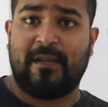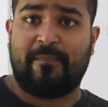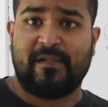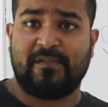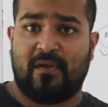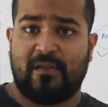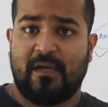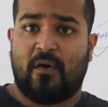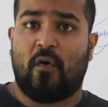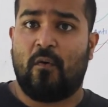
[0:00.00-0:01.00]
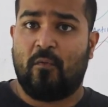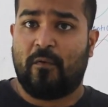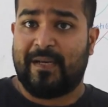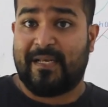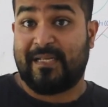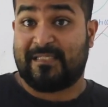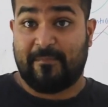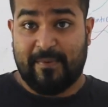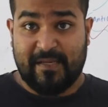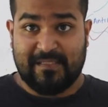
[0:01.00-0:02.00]
depends on the comorbidities the
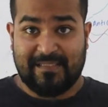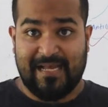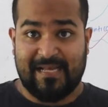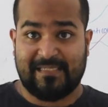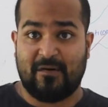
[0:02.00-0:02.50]
patient has.